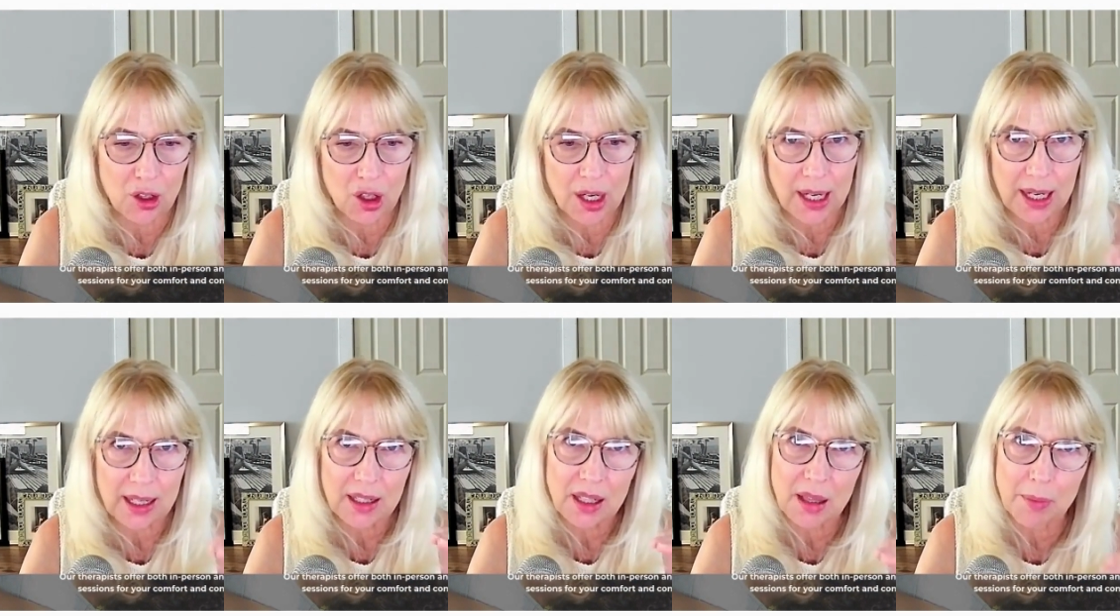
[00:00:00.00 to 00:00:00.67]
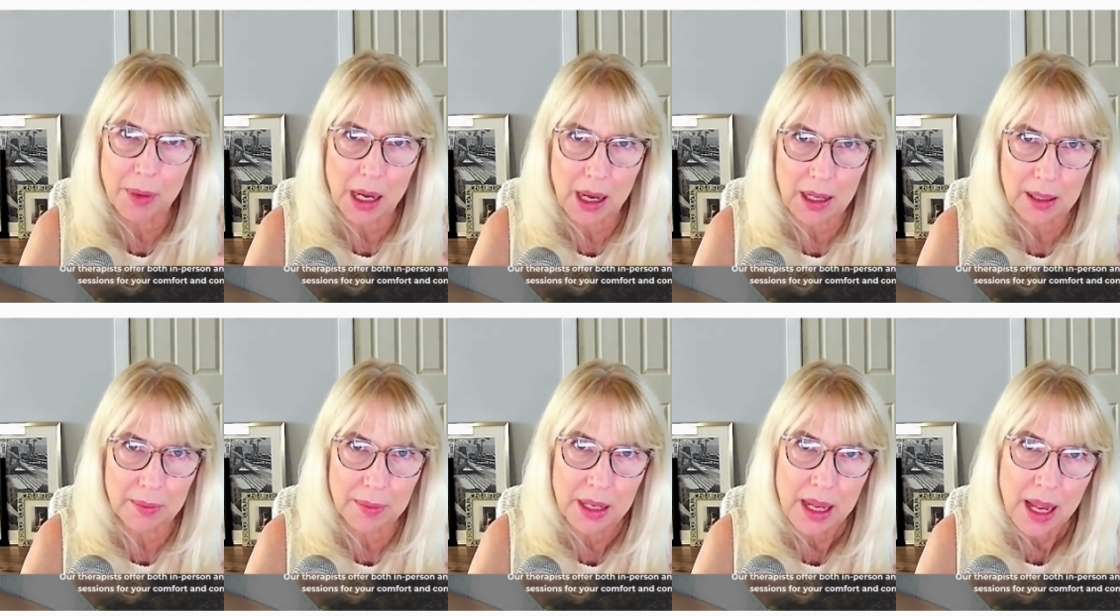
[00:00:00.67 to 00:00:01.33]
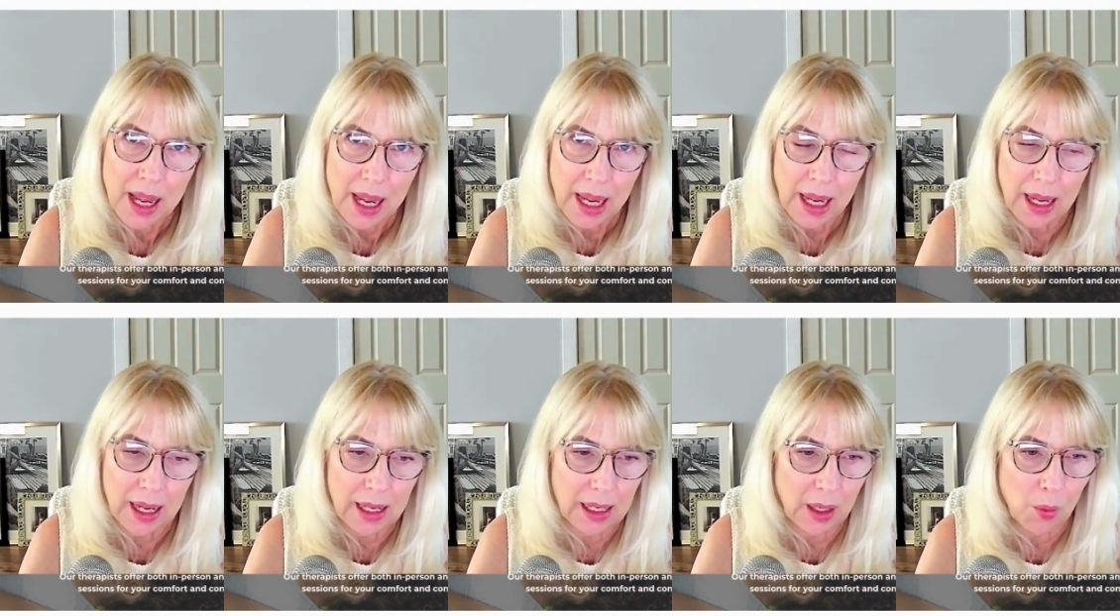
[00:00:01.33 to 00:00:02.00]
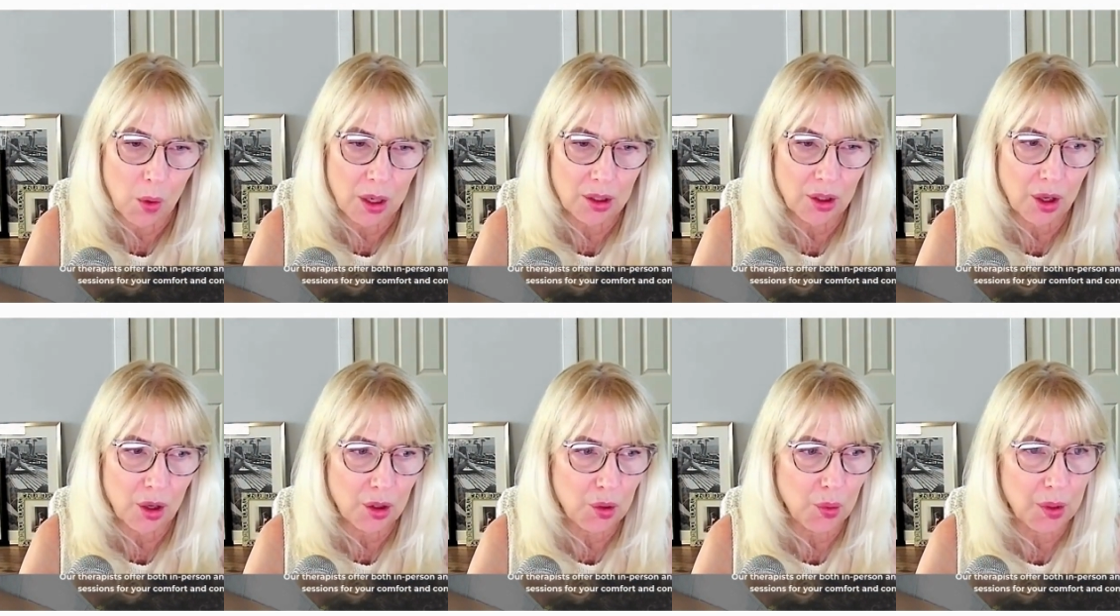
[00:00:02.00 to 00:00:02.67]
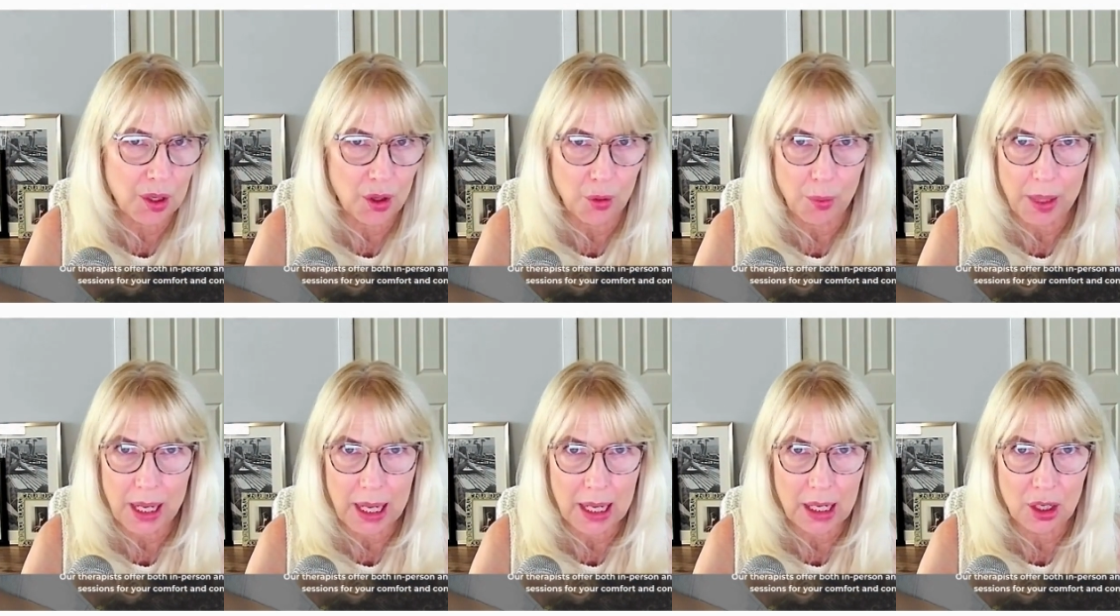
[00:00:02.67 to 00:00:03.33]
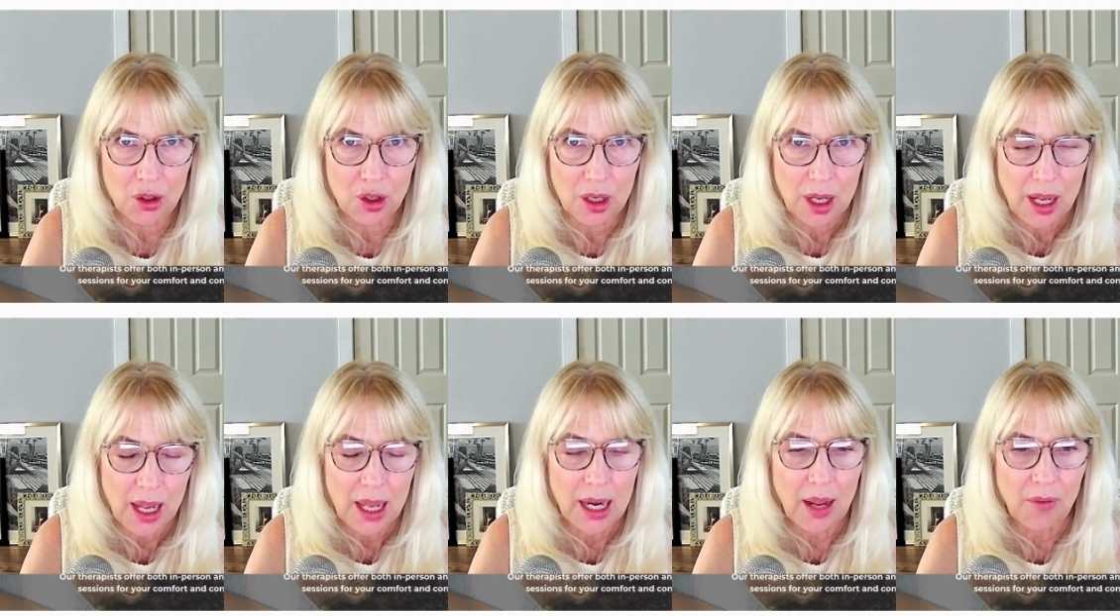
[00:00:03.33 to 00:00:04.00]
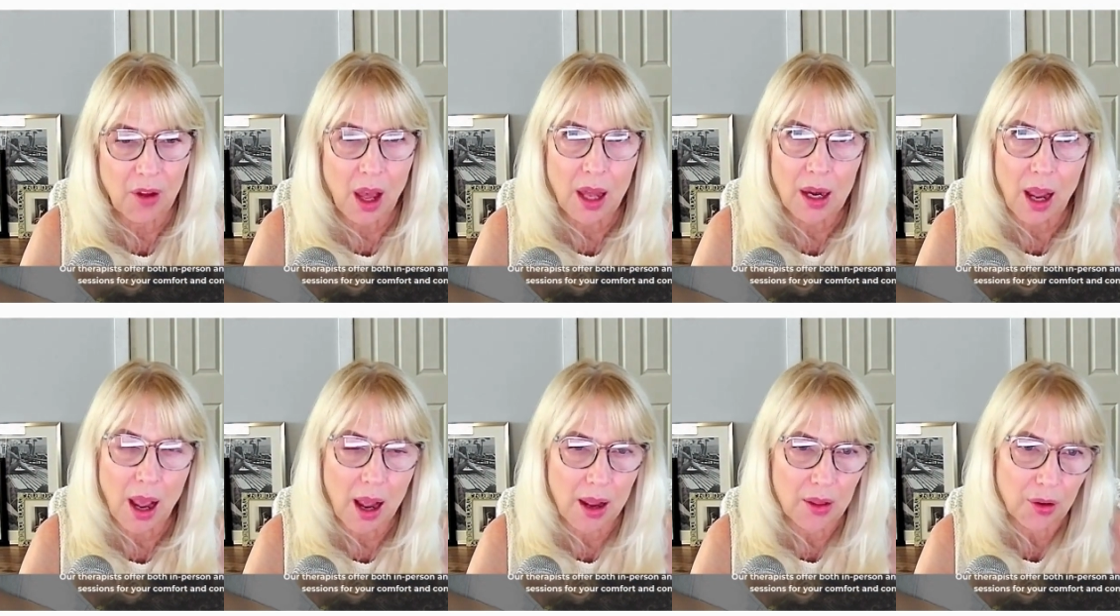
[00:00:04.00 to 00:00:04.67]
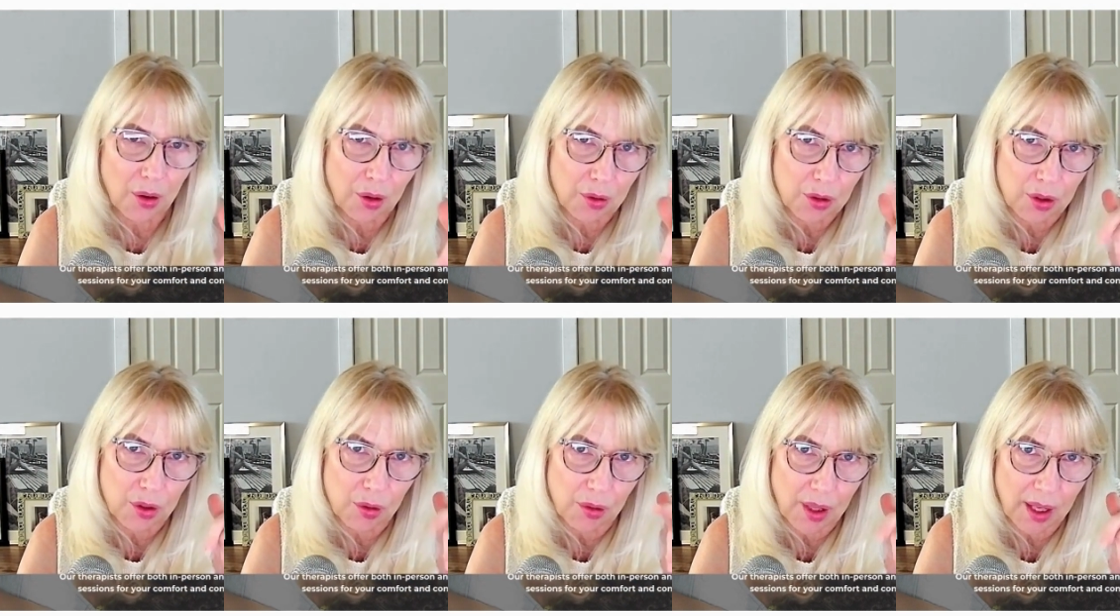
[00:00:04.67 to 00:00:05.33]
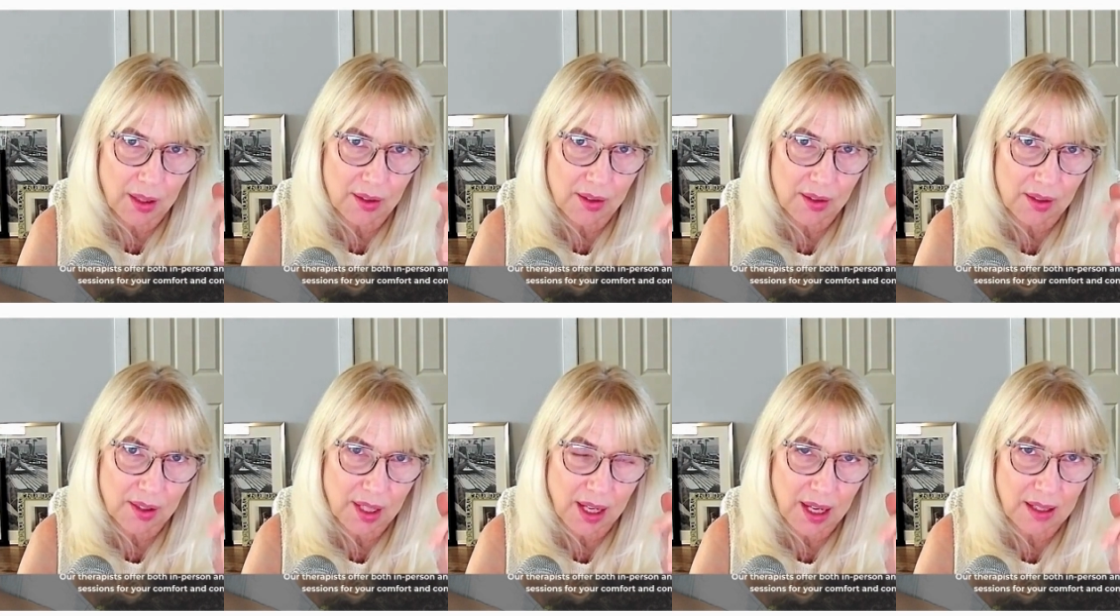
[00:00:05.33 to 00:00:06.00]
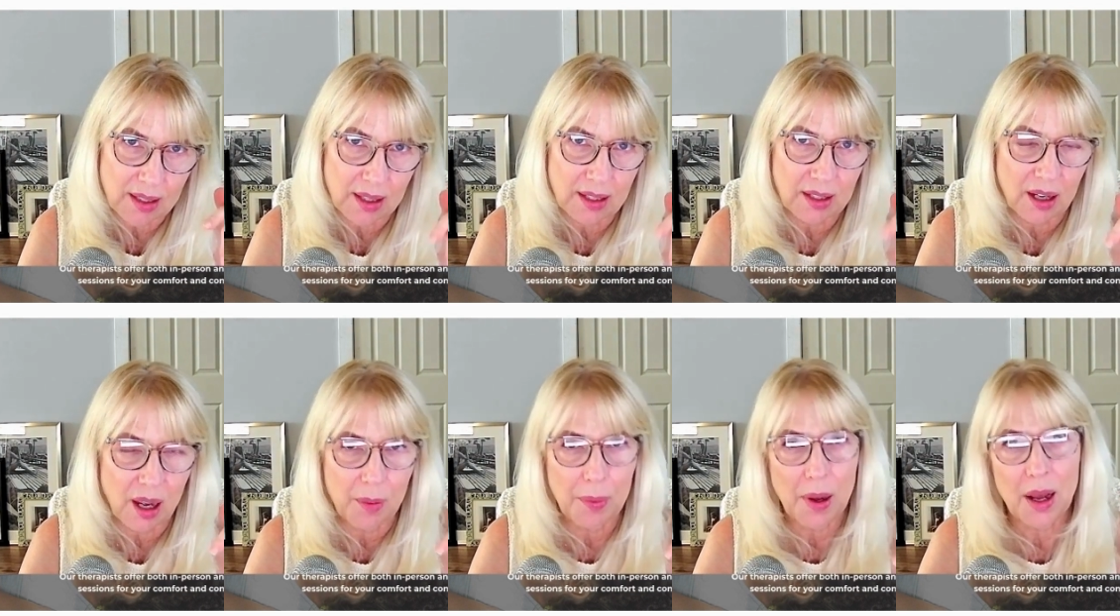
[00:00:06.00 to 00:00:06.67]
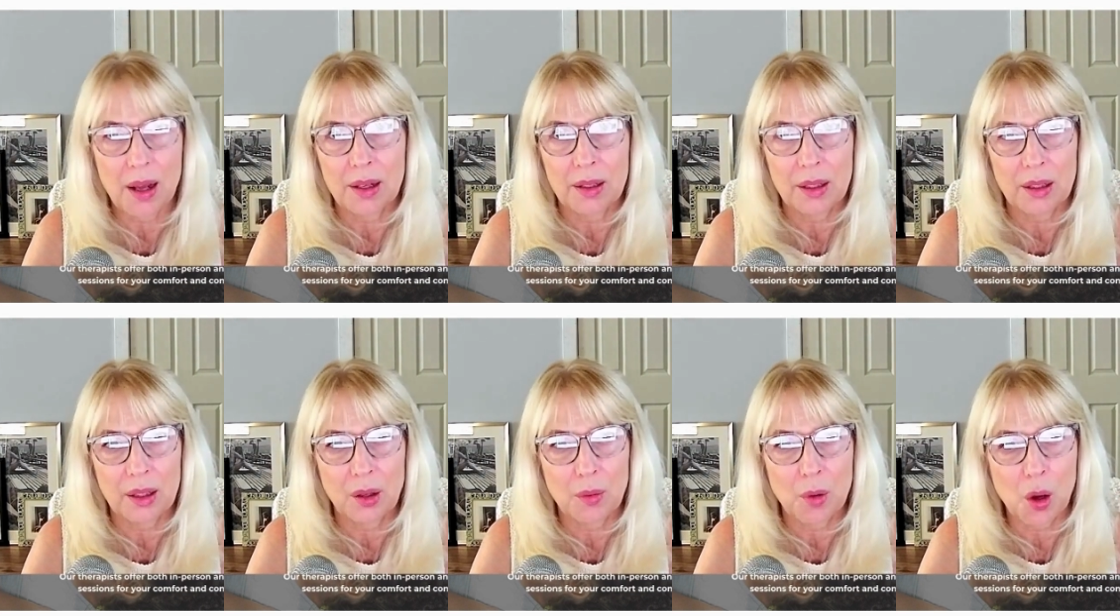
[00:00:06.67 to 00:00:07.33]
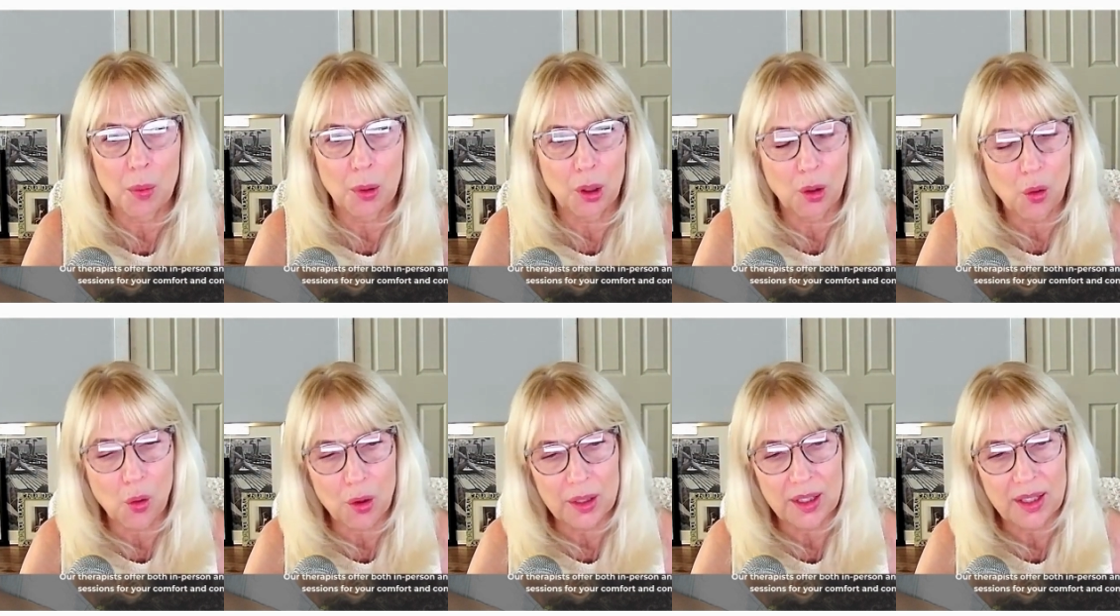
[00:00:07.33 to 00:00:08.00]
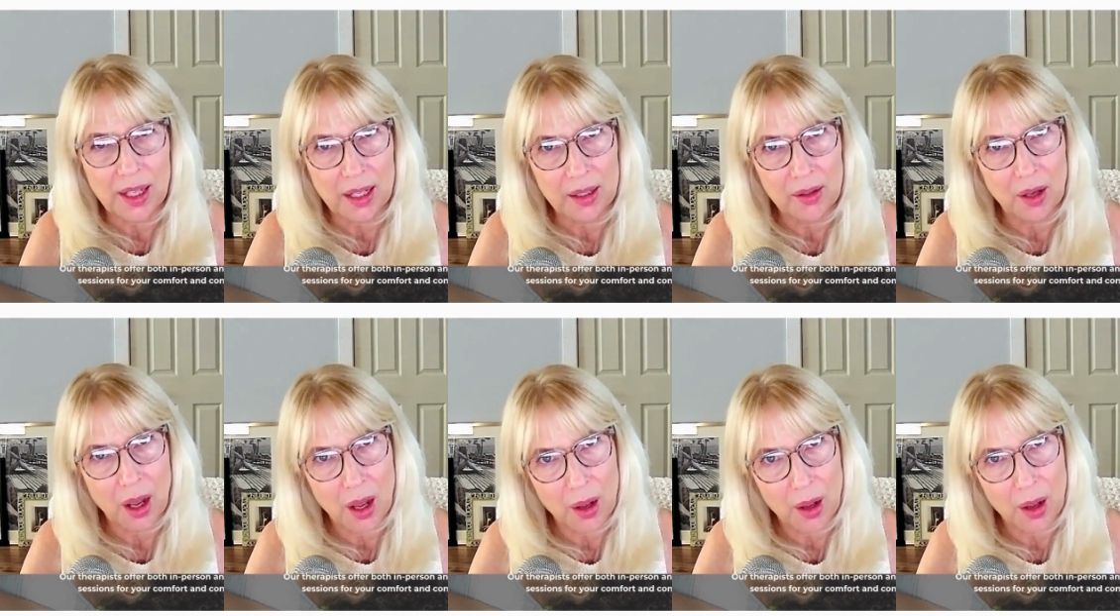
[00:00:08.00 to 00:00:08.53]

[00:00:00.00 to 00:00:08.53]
and I get to the bottom and I want to go to another page, and I've got to either do this to get to the top on the mobile or sit